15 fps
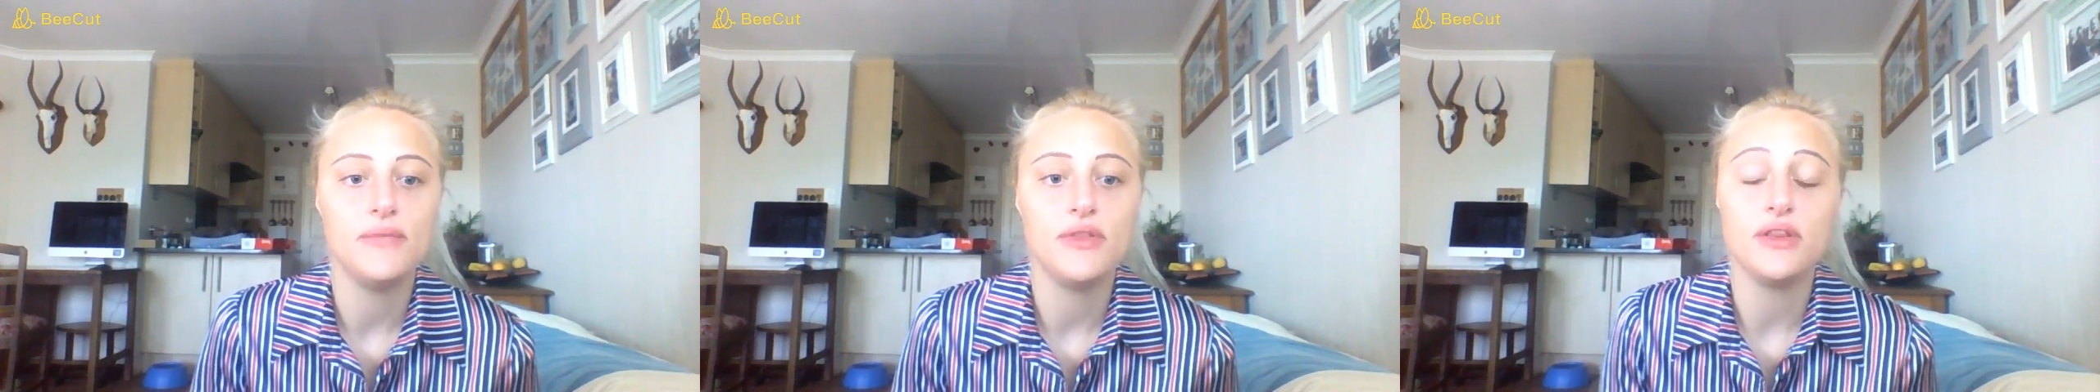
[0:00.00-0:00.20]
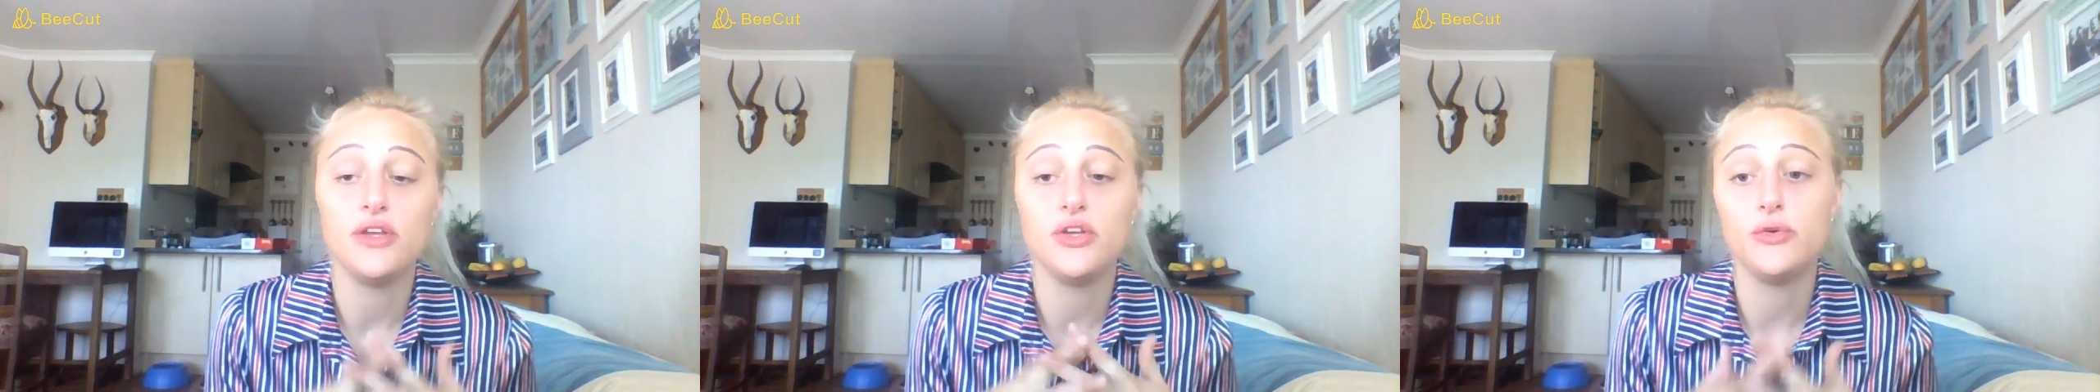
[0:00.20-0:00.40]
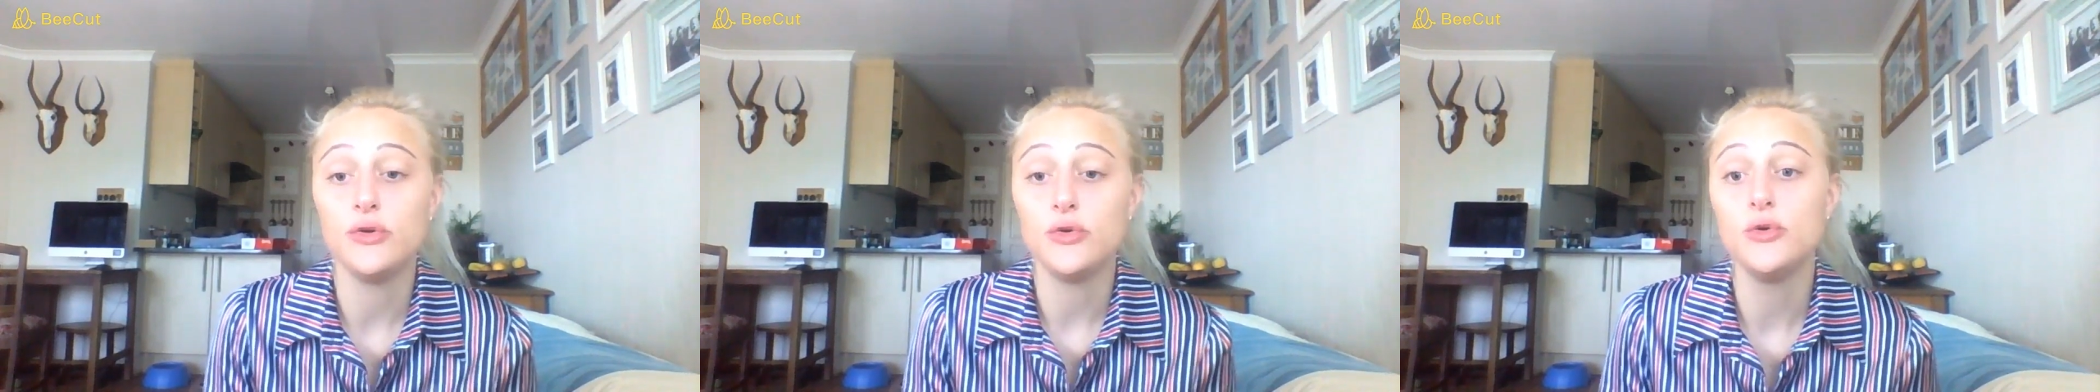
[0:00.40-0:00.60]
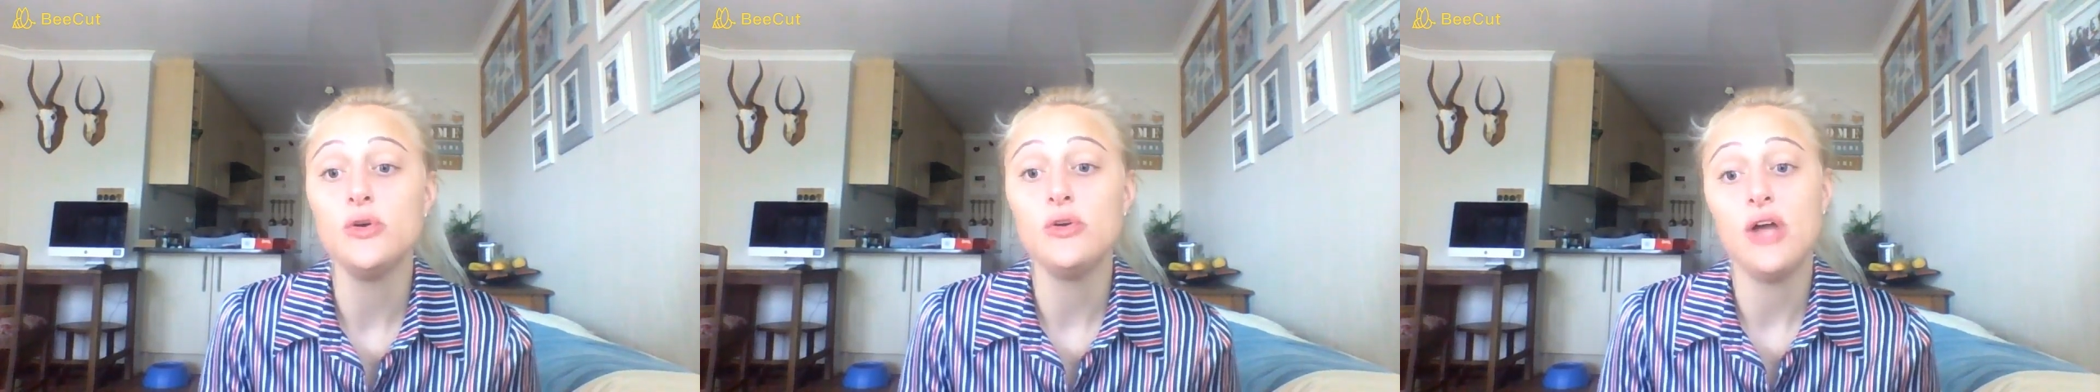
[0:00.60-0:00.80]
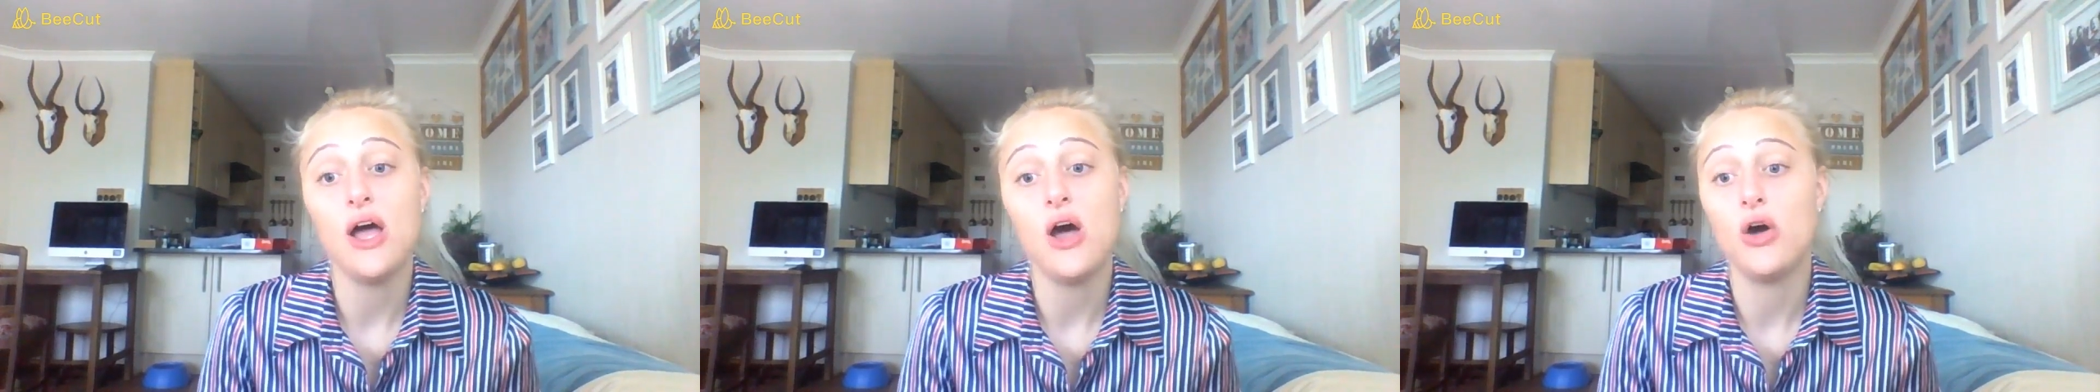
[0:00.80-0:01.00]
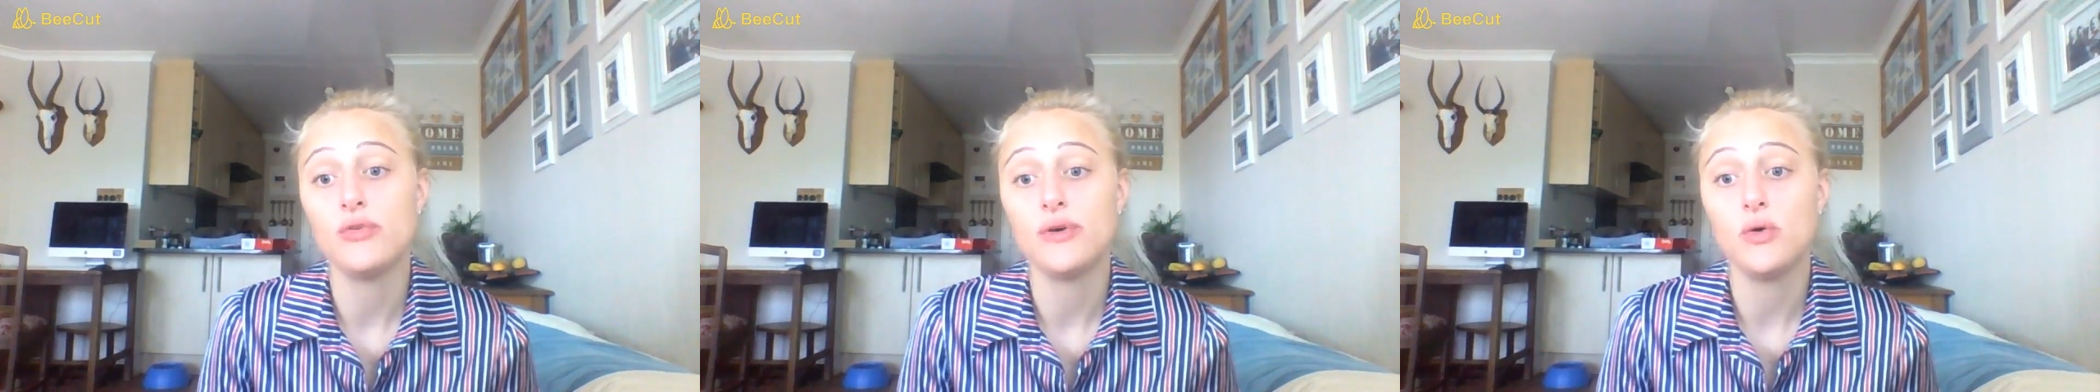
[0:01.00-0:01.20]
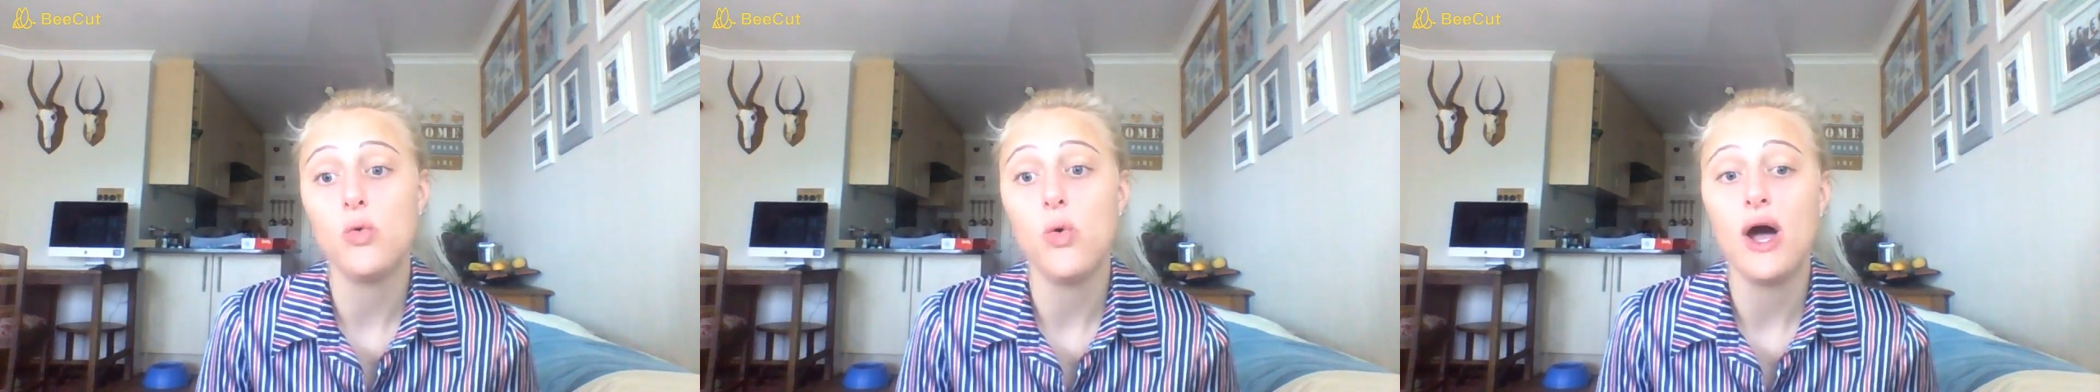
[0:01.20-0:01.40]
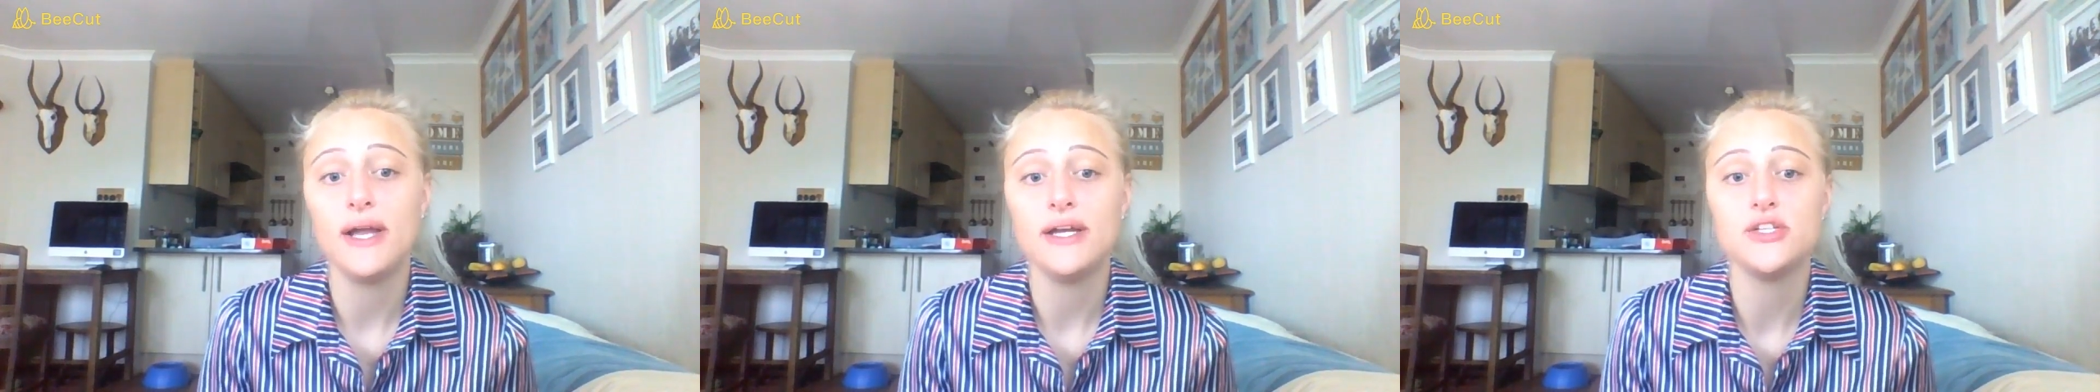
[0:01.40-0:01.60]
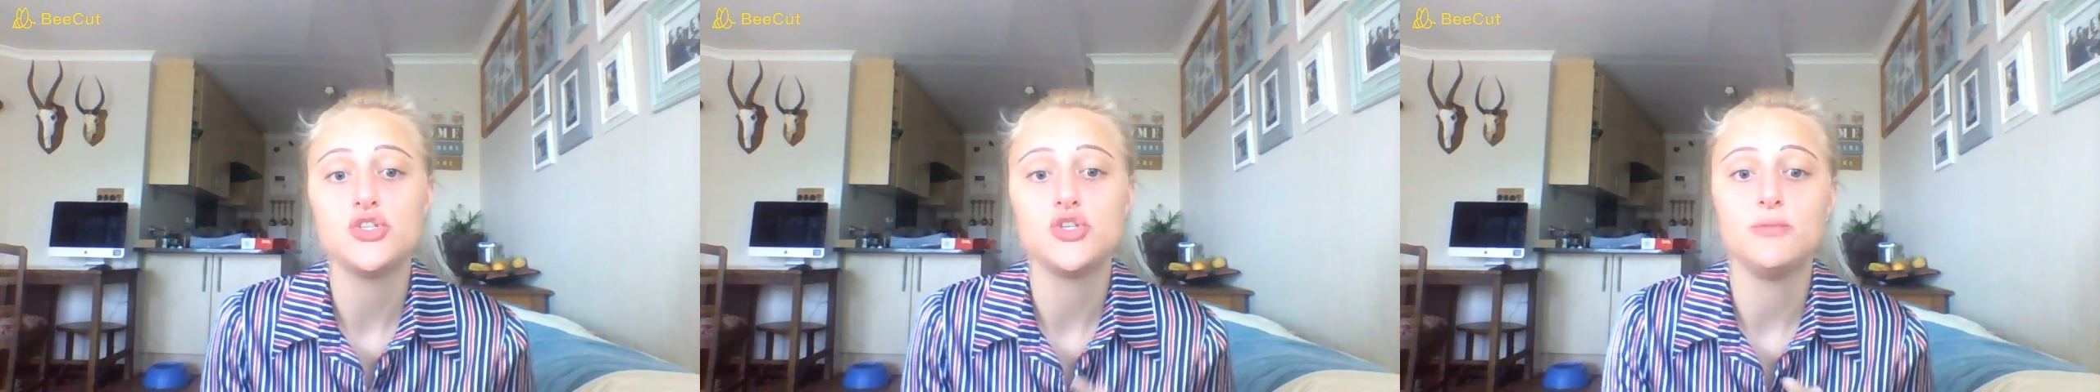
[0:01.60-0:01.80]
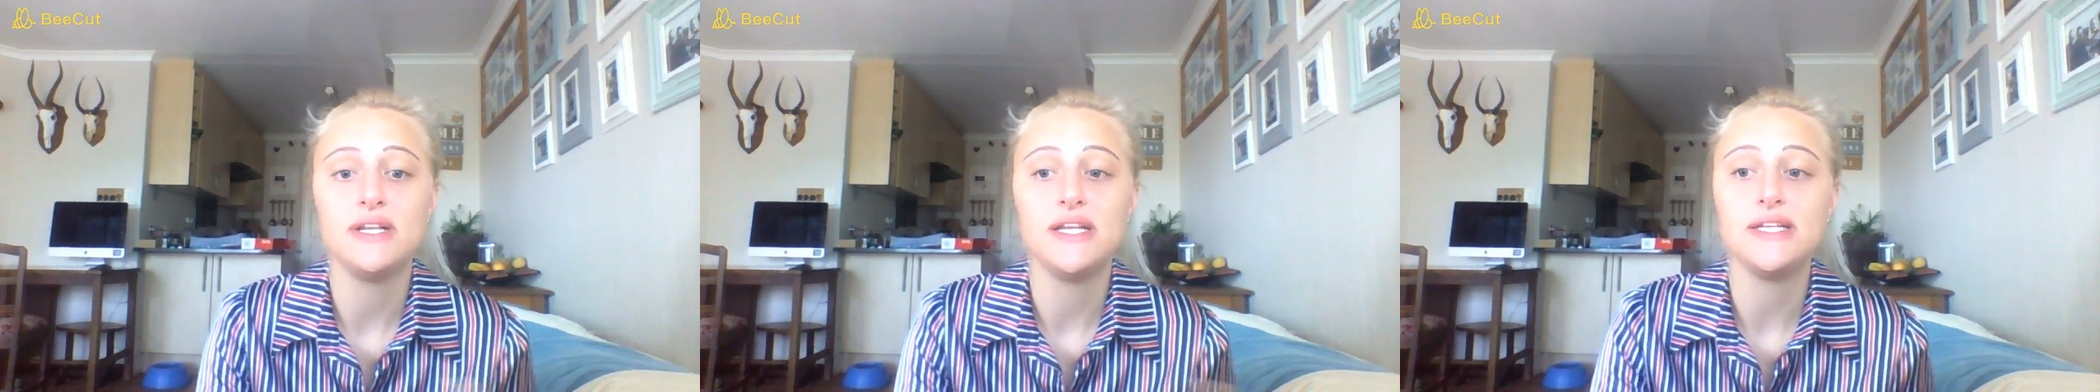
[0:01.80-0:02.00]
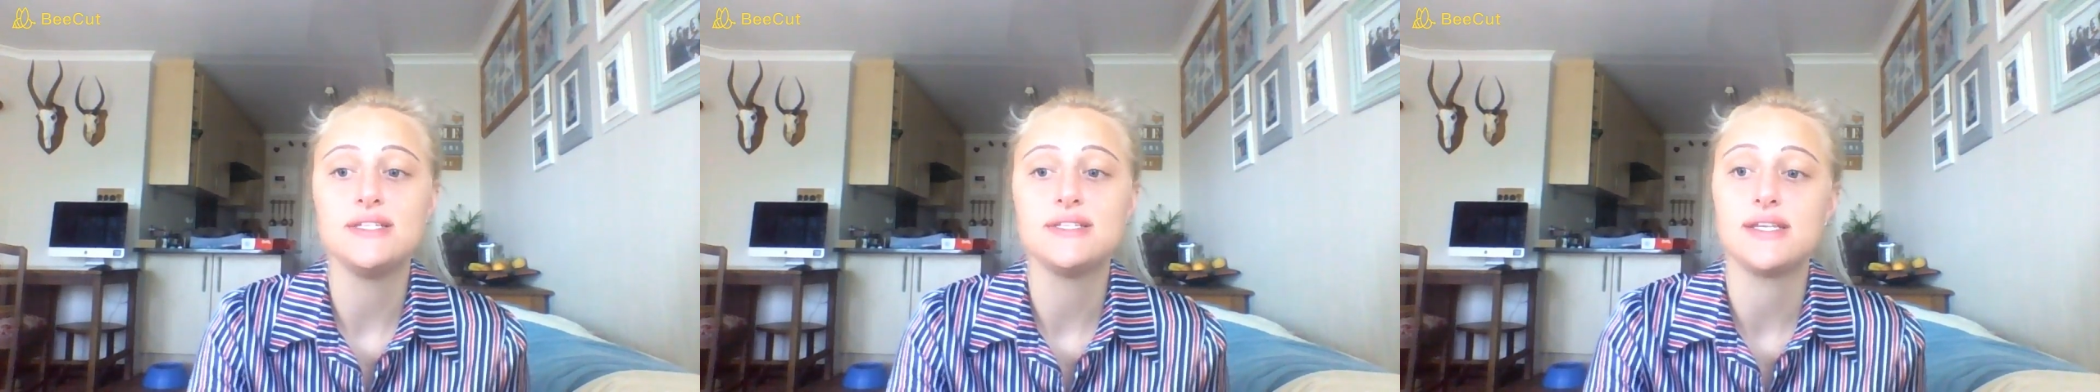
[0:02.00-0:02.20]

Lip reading: you are required to please